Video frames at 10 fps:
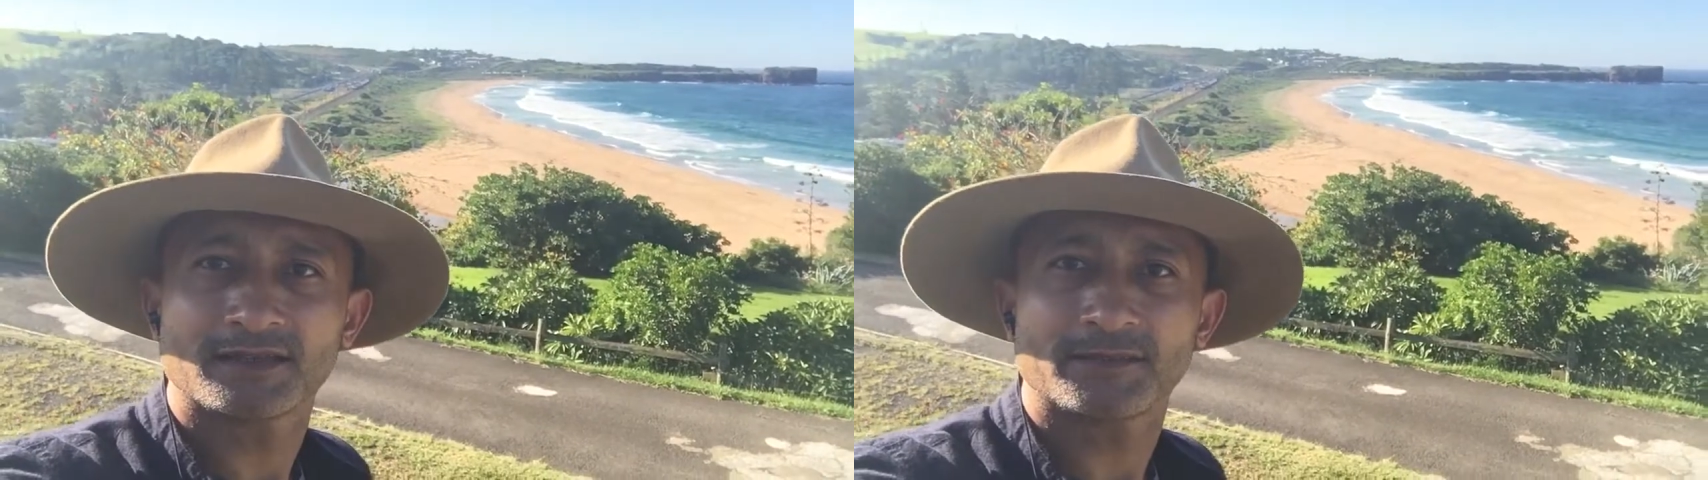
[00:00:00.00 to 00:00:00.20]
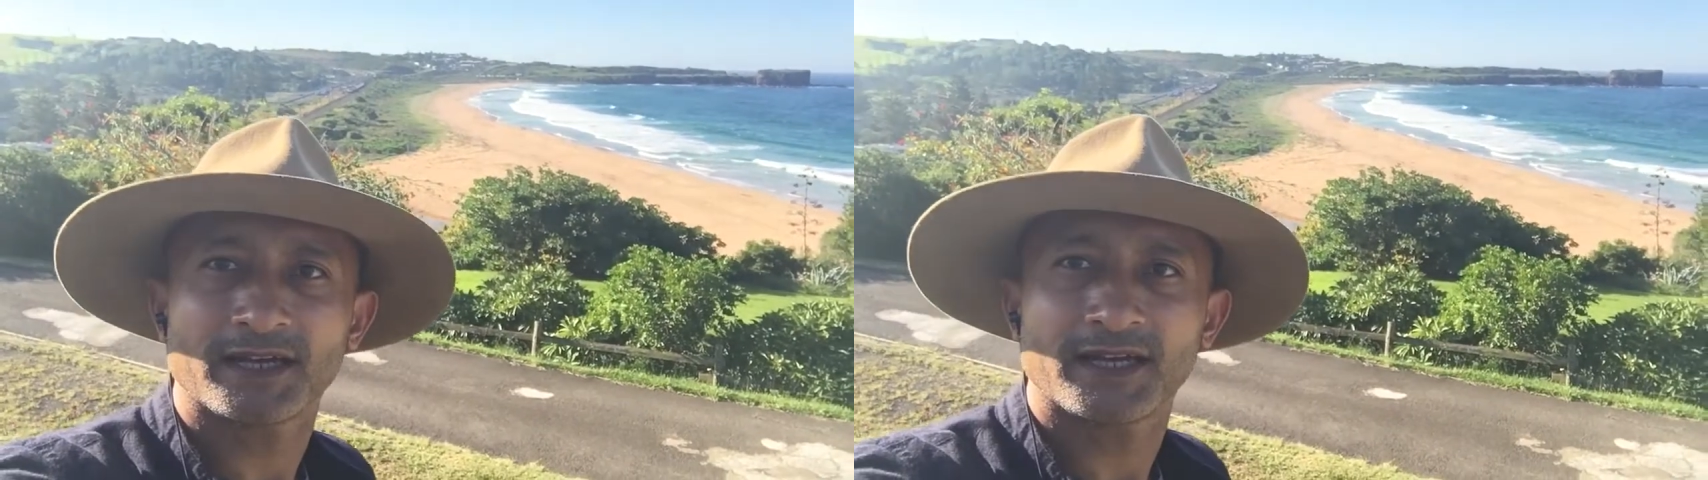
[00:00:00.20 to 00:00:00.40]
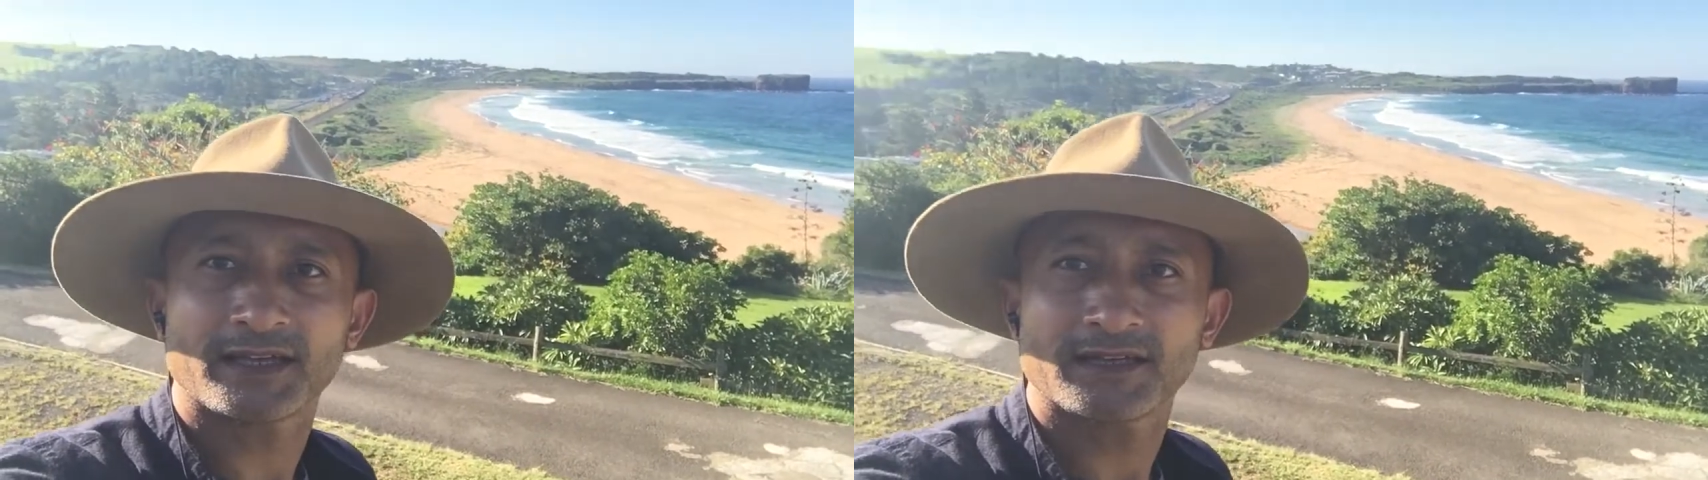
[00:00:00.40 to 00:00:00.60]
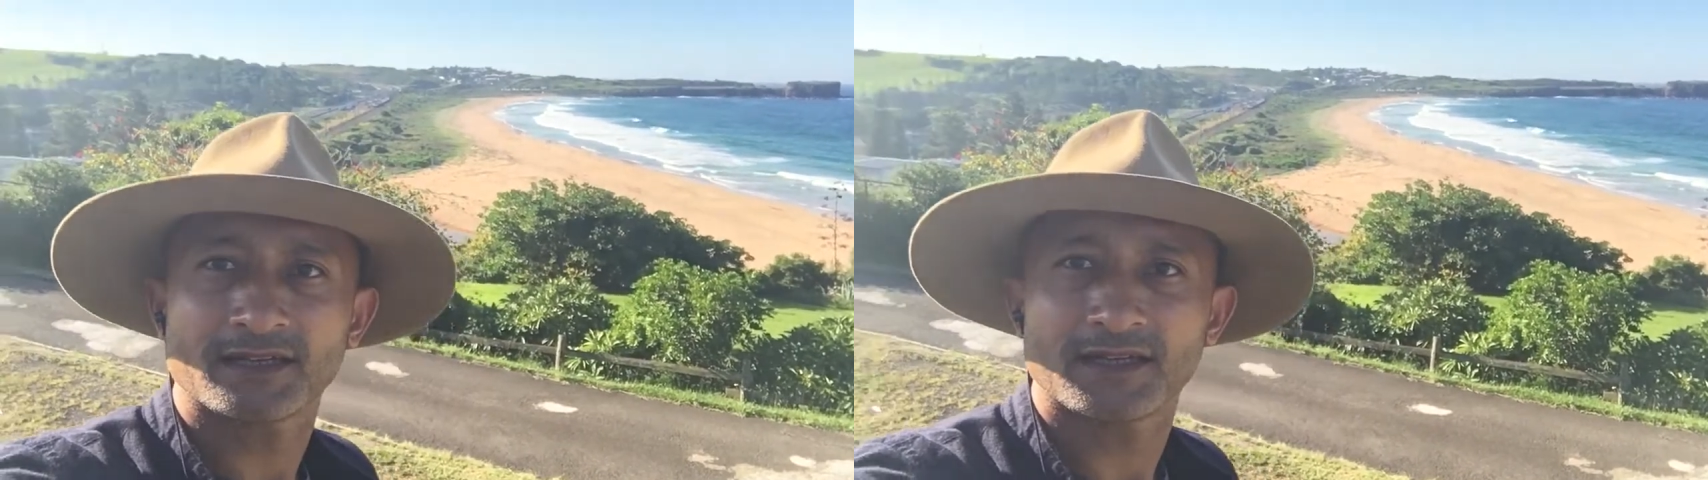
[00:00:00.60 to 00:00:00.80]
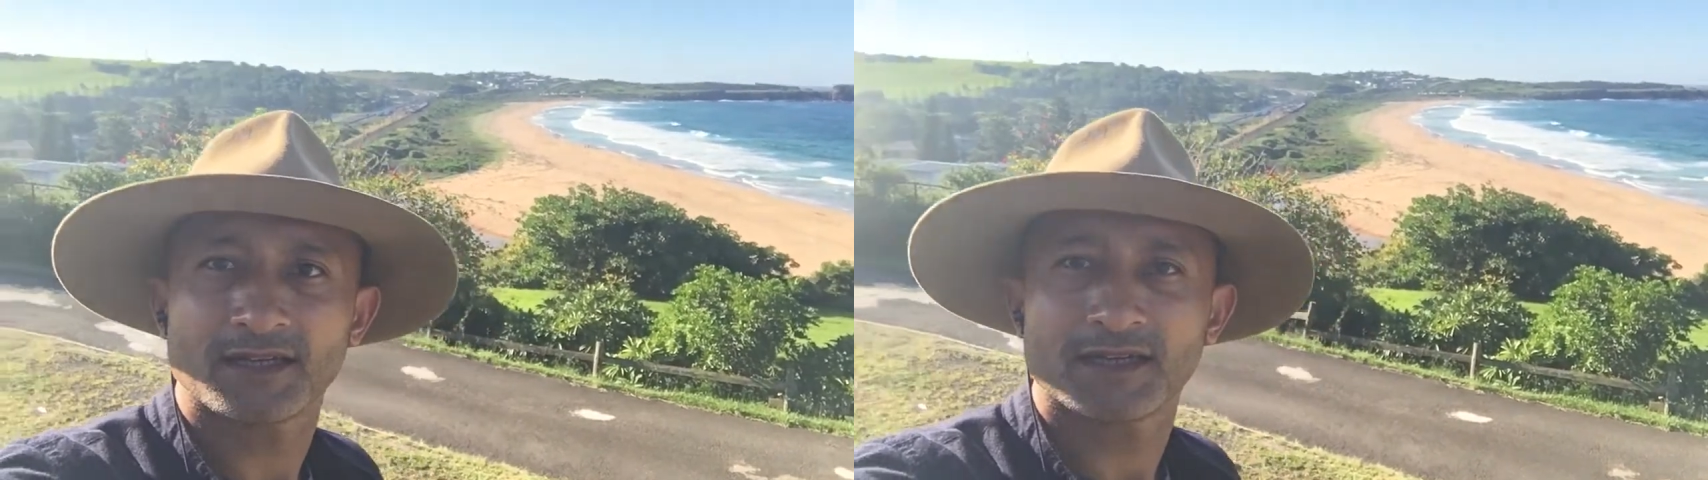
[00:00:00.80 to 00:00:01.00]
the back
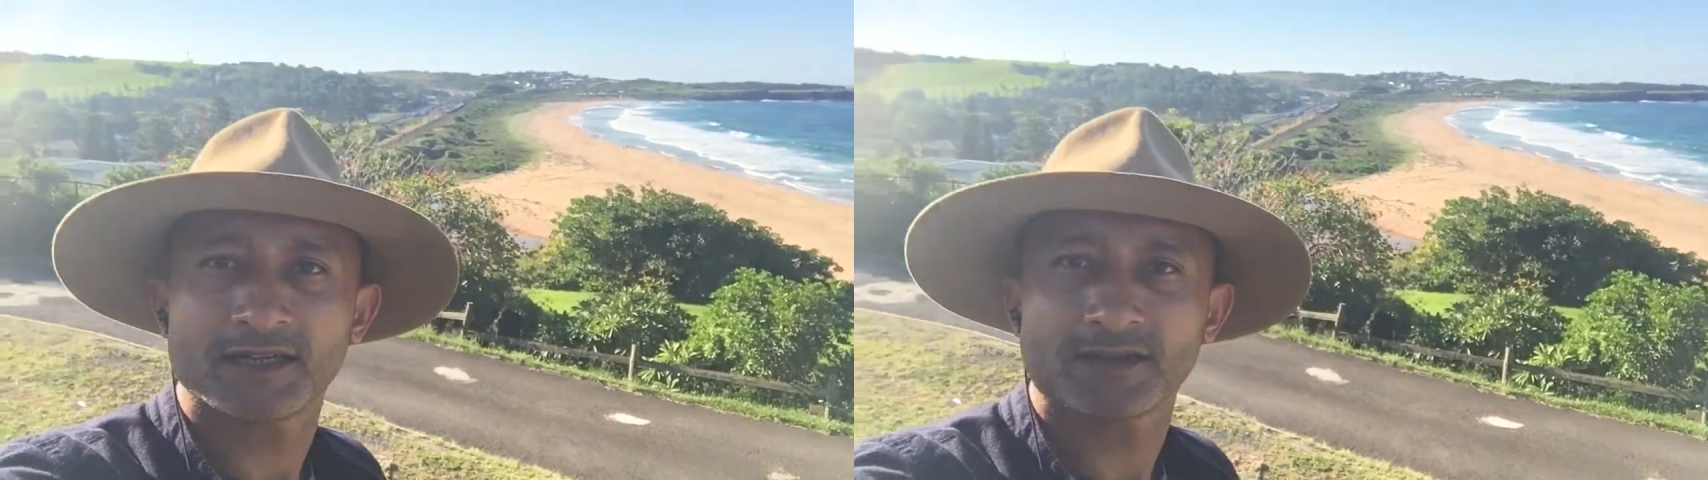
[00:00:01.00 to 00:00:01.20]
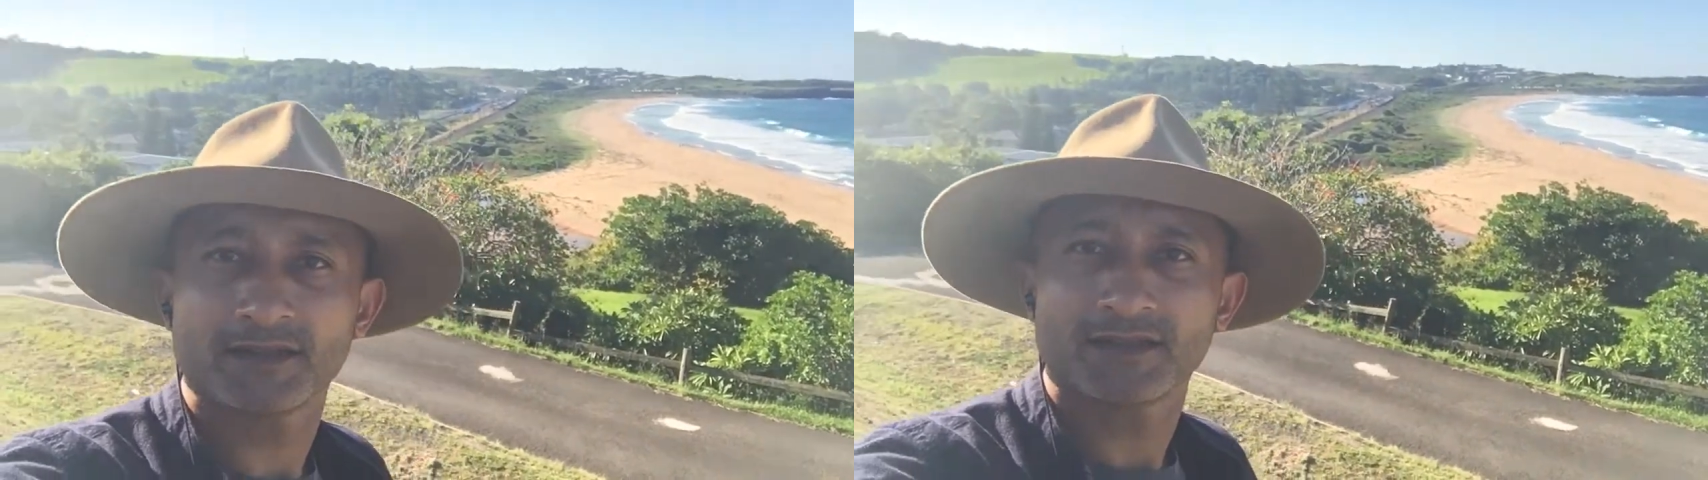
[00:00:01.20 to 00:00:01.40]
and